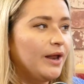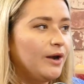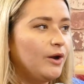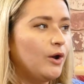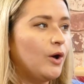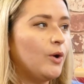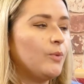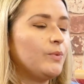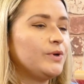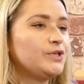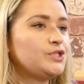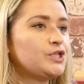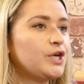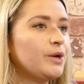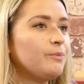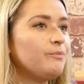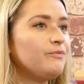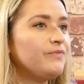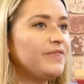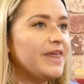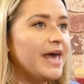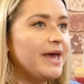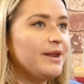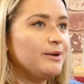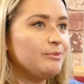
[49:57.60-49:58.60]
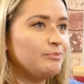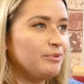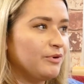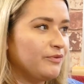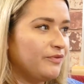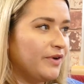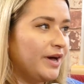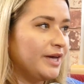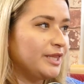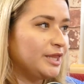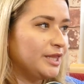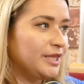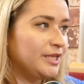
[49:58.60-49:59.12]
a lot, which can then
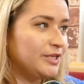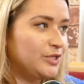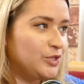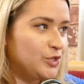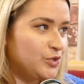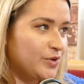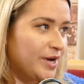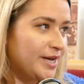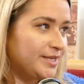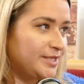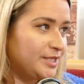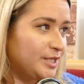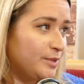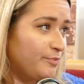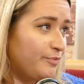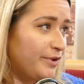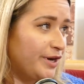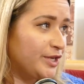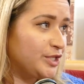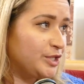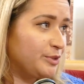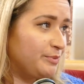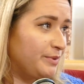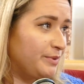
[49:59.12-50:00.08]
provide the stress and the pressure,